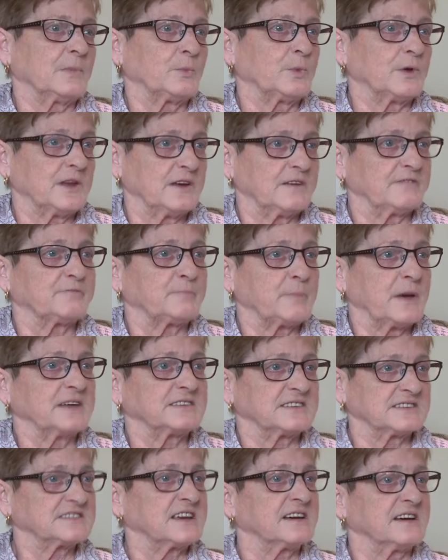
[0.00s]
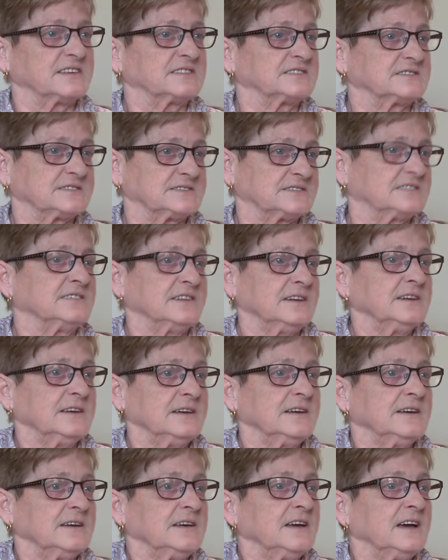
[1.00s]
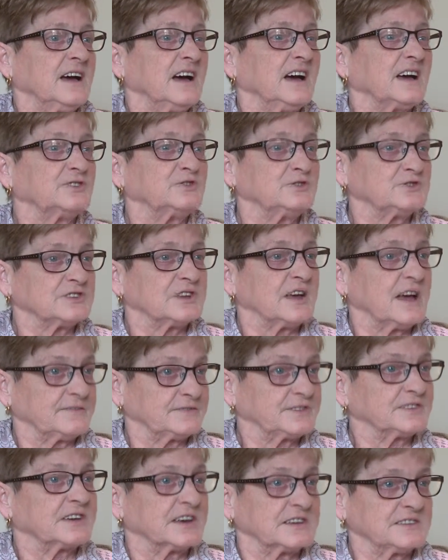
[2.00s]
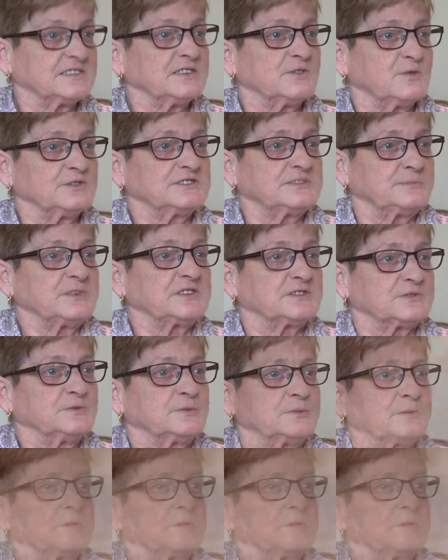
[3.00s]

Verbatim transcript: When I have bad attacks, I usually have to go into hospital